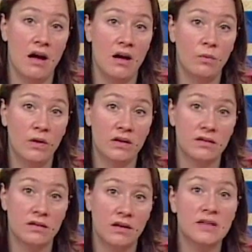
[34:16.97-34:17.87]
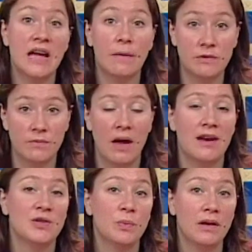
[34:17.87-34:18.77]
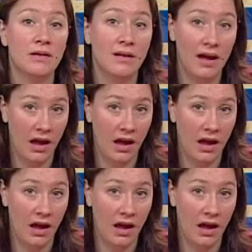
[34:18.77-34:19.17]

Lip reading: on with adaptive management.